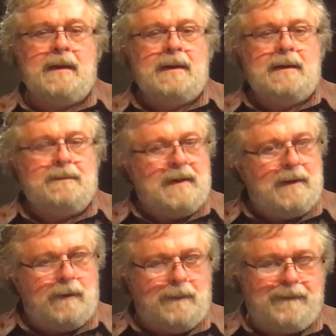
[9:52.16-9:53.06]
My
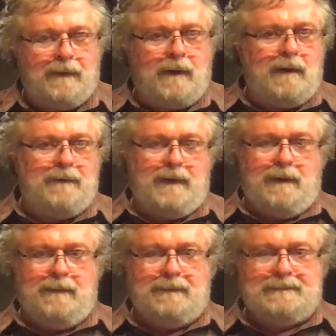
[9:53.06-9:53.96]
hope for all of
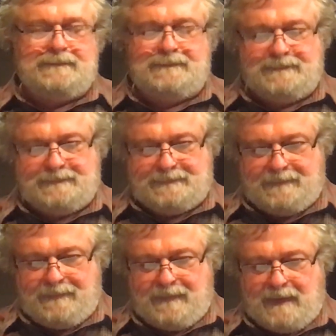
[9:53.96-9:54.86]
you
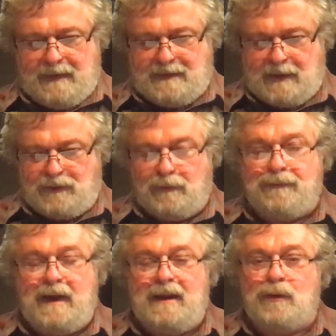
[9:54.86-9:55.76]
is that your
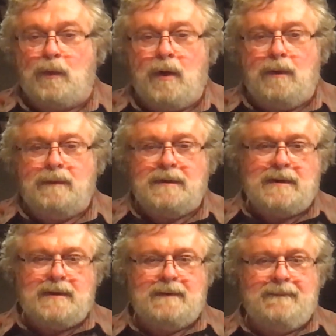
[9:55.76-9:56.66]
faith
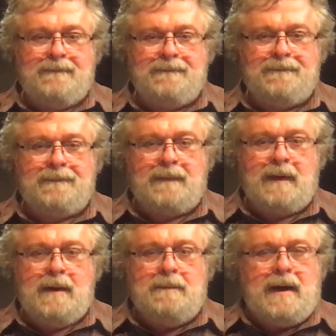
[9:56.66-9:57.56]
grows.
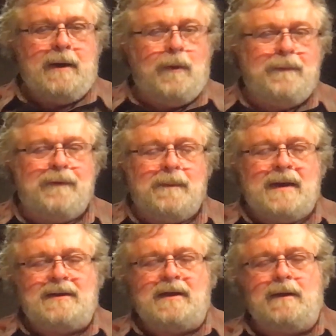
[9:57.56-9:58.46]
My hope for
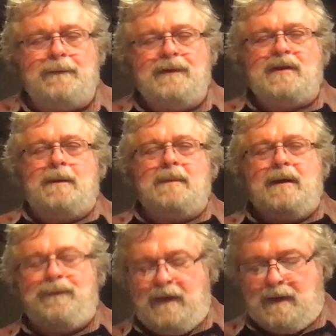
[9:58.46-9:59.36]
myself is that my
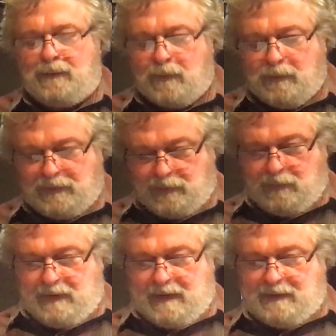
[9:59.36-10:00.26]
faith grows through
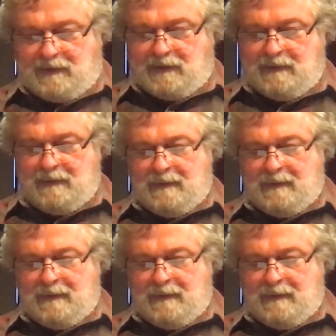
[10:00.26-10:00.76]
this.